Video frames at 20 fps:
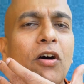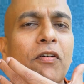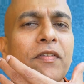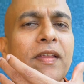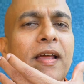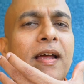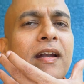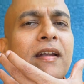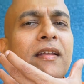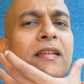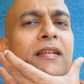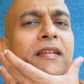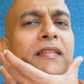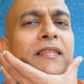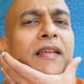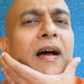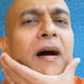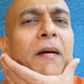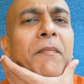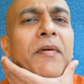of
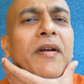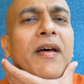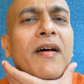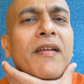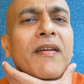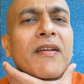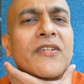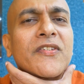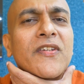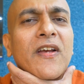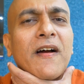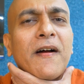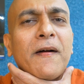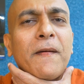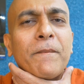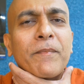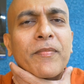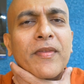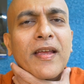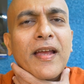that Tamba Rasa
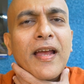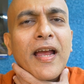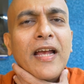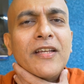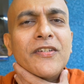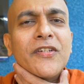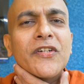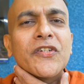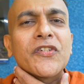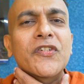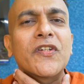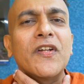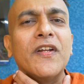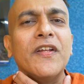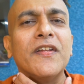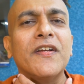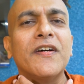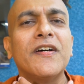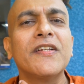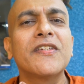as it
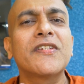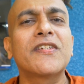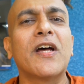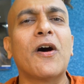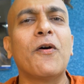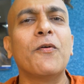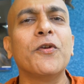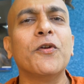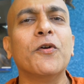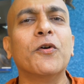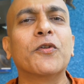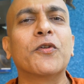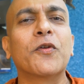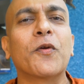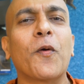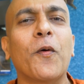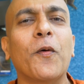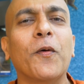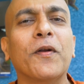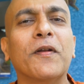slithers down your
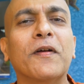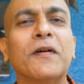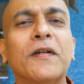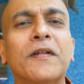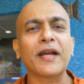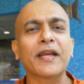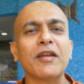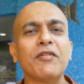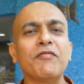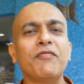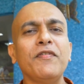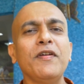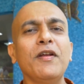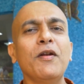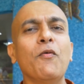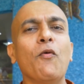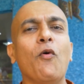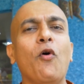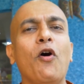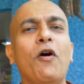throat. I can
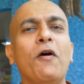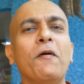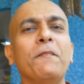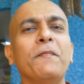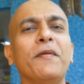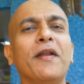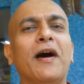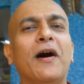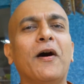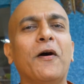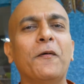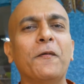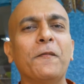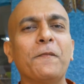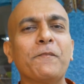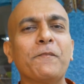feel warm now